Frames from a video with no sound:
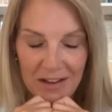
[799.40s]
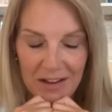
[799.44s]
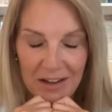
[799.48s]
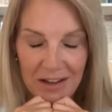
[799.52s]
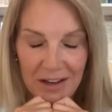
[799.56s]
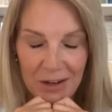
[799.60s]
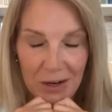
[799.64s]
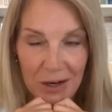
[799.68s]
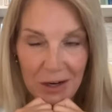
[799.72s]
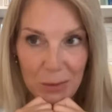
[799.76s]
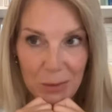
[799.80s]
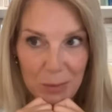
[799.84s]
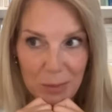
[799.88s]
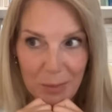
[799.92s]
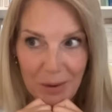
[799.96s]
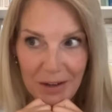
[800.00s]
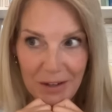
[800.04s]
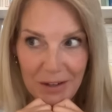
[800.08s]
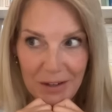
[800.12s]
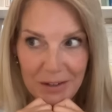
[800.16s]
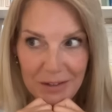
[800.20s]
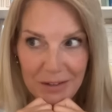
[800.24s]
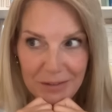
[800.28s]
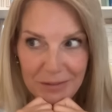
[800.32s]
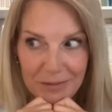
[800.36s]
And I look
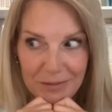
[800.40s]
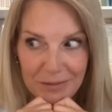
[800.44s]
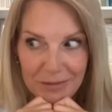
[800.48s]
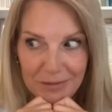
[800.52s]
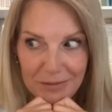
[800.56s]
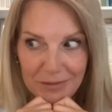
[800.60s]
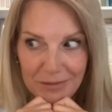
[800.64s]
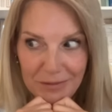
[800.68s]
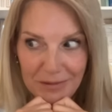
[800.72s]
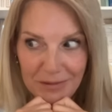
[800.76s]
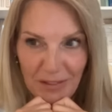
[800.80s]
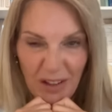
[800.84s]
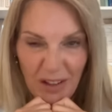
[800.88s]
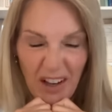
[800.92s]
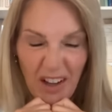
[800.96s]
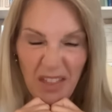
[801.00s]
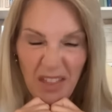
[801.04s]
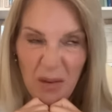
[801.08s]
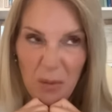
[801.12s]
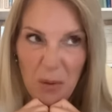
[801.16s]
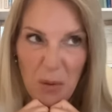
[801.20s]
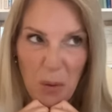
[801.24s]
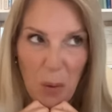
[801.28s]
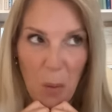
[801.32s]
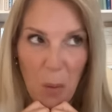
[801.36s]
back at, like, I
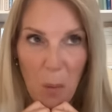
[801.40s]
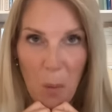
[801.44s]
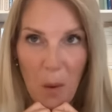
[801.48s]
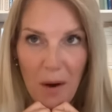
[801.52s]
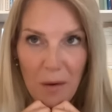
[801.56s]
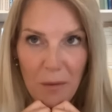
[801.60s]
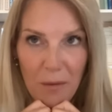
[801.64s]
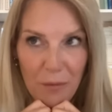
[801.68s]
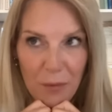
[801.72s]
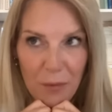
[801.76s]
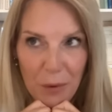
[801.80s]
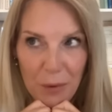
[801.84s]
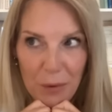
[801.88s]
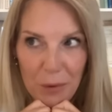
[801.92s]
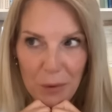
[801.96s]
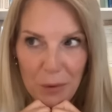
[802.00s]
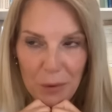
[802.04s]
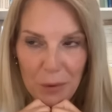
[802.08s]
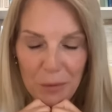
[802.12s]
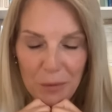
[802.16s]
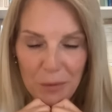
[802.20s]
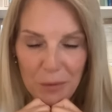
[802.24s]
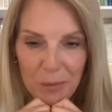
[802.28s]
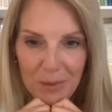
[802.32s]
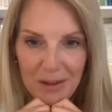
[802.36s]
think we got one photo
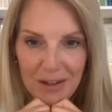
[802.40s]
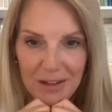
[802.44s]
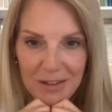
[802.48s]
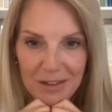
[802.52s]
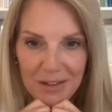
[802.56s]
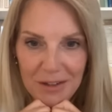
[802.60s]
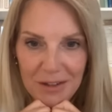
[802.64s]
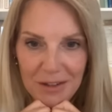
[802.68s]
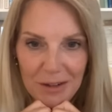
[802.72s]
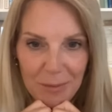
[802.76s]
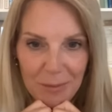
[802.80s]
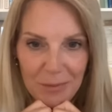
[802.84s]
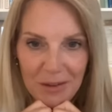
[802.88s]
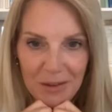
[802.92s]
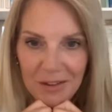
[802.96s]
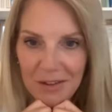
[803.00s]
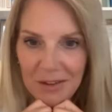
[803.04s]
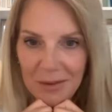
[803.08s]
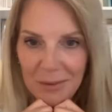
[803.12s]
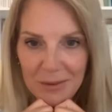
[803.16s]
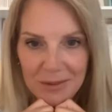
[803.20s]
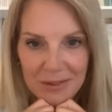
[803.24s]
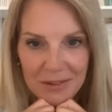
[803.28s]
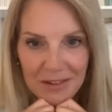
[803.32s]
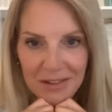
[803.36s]
from that time, and I
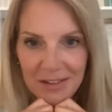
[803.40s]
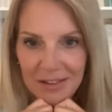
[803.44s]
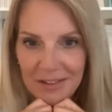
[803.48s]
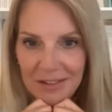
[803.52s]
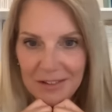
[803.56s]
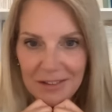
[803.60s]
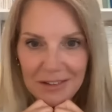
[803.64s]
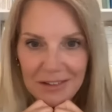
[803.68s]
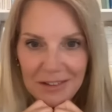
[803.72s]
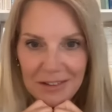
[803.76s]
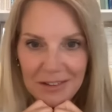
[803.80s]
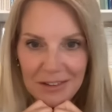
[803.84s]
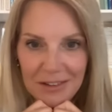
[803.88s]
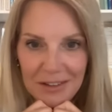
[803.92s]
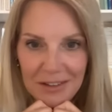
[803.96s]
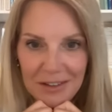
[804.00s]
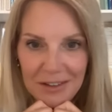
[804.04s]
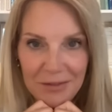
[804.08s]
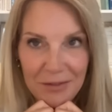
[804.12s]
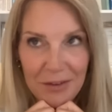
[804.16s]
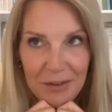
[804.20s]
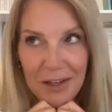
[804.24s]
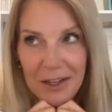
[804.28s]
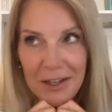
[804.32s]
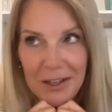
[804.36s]
was like,
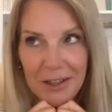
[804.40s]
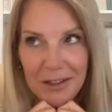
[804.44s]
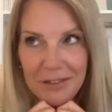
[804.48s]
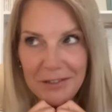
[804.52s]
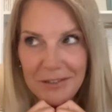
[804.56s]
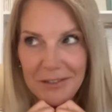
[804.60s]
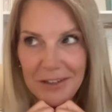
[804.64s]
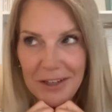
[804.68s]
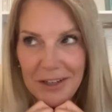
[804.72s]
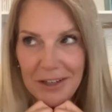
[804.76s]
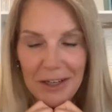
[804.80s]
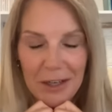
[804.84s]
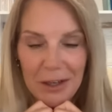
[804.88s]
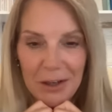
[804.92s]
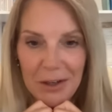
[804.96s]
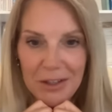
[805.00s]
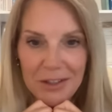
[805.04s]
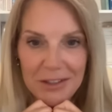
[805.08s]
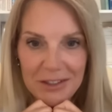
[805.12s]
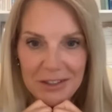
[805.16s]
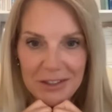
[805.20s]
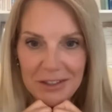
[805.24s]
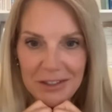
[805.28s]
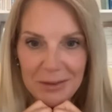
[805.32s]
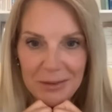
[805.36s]
if I had any
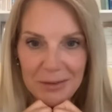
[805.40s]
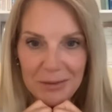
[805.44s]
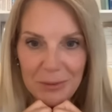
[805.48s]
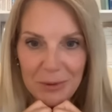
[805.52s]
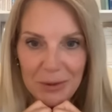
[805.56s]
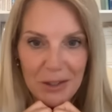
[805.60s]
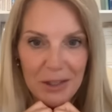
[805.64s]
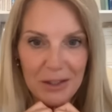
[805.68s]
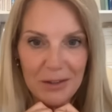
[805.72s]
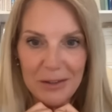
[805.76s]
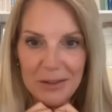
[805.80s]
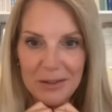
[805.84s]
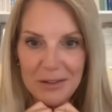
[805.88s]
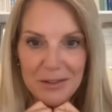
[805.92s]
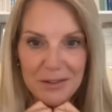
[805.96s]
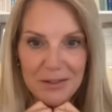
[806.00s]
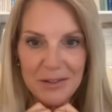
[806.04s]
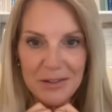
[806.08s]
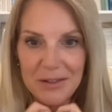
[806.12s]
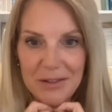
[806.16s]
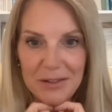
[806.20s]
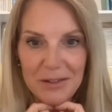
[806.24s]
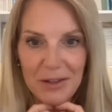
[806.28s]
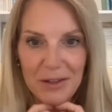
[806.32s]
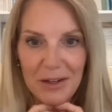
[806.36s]
idea what I, it's
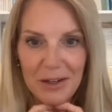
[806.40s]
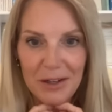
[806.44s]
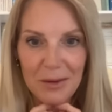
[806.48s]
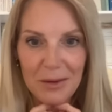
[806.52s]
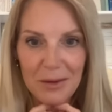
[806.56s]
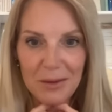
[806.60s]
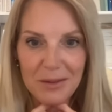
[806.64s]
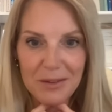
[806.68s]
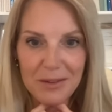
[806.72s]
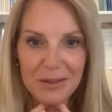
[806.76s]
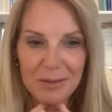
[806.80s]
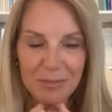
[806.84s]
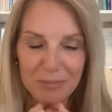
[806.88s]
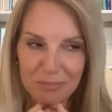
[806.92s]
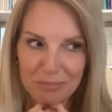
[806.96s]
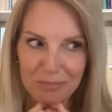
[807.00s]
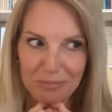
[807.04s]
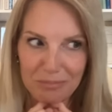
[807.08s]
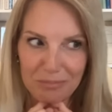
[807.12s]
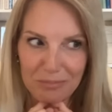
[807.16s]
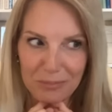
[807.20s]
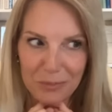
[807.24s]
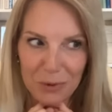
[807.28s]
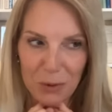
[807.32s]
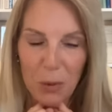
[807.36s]
just like, it's
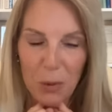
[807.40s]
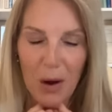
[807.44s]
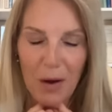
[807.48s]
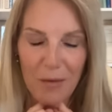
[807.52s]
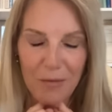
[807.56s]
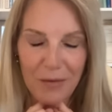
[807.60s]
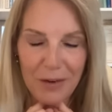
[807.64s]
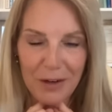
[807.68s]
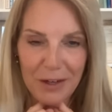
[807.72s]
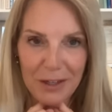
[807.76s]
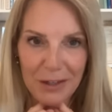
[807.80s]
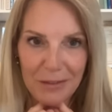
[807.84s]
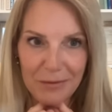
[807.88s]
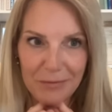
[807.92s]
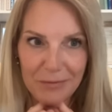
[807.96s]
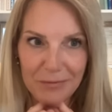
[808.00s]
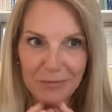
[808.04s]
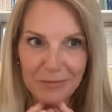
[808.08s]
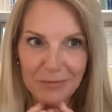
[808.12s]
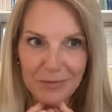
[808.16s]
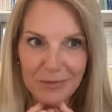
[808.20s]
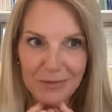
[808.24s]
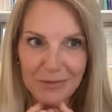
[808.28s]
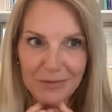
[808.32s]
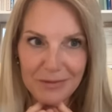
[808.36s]
quite funny.
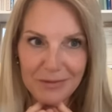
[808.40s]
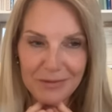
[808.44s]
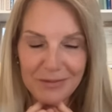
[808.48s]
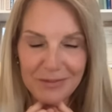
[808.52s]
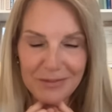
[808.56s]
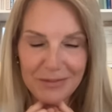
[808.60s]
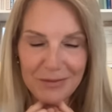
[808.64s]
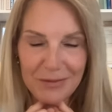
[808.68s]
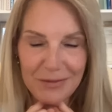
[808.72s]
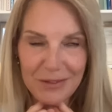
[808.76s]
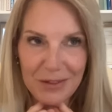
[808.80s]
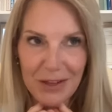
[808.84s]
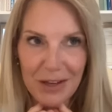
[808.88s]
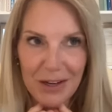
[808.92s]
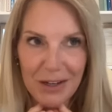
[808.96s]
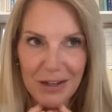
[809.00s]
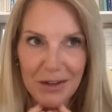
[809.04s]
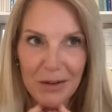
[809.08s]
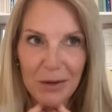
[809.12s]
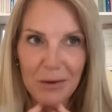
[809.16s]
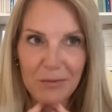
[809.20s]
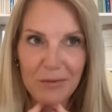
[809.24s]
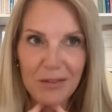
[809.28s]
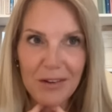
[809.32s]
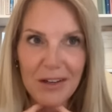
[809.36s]
It's like
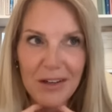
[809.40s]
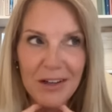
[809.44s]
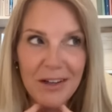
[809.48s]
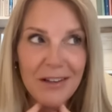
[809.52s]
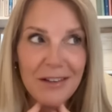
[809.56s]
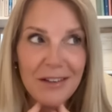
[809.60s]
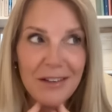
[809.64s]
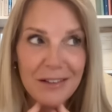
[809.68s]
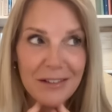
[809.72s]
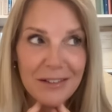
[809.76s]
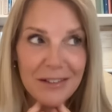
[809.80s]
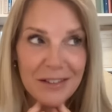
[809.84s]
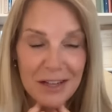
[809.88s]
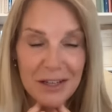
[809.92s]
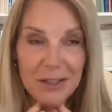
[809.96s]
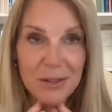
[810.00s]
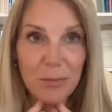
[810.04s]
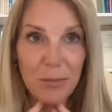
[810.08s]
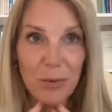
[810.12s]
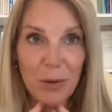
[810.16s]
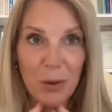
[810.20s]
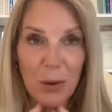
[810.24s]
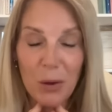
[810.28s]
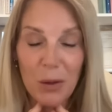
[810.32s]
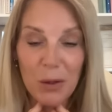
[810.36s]
a
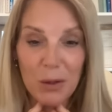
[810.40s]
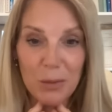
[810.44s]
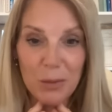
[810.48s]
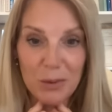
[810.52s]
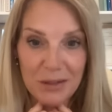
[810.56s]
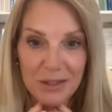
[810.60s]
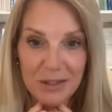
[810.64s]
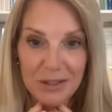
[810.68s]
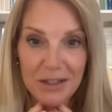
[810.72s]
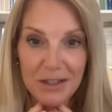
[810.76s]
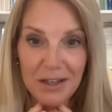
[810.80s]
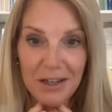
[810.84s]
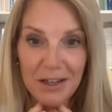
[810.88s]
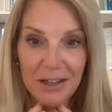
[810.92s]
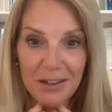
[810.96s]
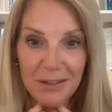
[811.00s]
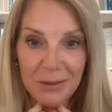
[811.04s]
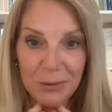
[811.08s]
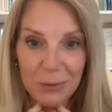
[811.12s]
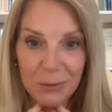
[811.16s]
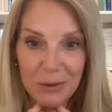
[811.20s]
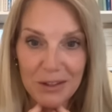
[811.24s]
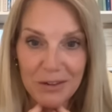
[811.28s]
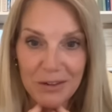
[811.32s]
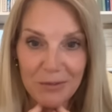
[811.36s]
desperate Hollywood star
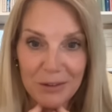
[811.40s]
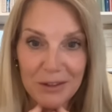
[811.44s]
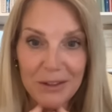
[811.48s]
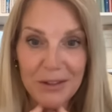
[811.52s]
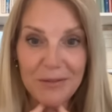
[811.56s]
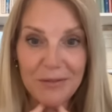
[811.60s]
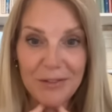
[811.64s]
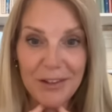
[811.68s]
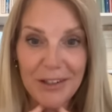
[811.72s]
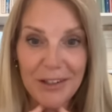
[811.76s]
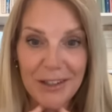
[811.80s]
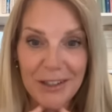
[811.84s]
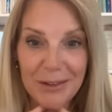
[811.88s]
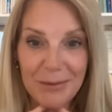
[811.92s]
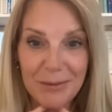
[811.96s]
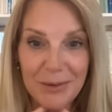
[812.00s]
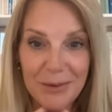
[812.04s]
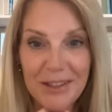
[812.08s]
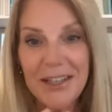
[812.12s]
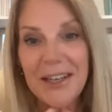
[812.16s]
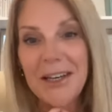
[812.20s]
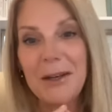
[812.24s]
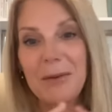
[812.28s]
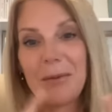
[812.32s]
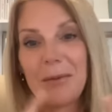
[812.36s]
looking really funny.
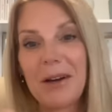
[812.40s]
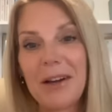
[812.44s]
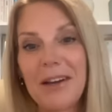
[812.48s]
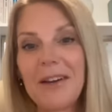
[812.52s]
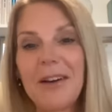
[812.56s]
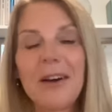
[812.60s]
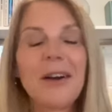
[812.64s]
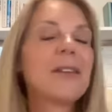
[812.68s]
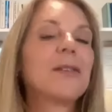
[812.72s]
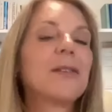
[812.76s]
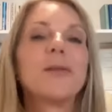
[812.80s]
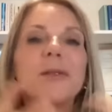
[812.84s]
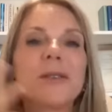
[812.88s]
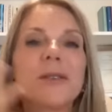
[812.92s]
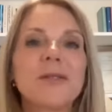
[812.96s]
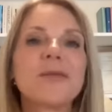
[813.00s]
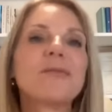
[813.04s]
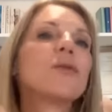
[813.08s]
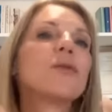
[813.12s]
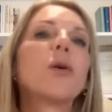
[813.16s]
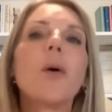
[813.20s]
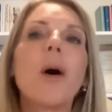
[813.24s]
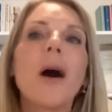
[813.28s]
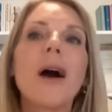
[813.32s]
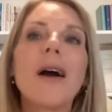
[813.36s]
But anyway, I looked
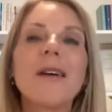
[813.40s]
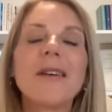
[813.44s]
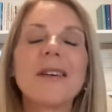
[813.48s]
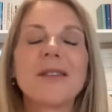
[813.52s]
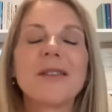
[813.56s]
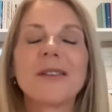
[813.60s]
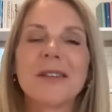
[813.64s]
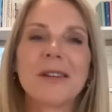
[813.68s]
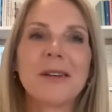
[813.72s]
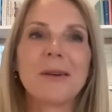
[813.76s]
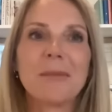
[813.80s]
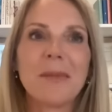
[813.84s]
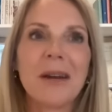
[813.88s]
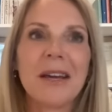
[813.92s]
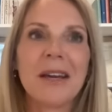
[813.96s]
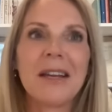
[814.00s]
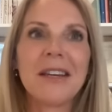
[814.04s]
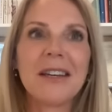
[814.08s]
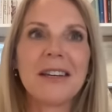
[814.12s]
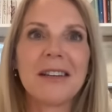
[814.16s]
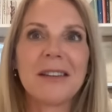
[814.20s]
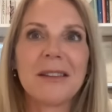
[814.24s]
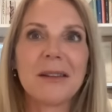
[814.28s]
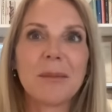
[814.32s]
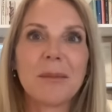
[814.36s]
quite comedic
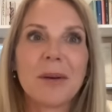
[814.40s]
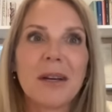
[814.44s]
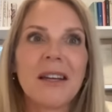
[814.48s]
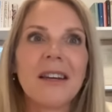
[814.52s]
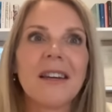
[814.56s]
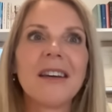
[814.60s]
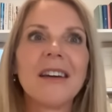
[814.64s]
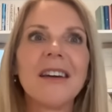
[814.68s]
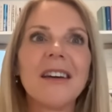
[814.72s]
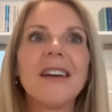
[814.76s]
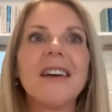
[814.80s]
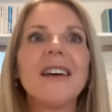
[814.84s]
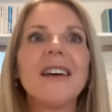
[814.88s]
in the bed.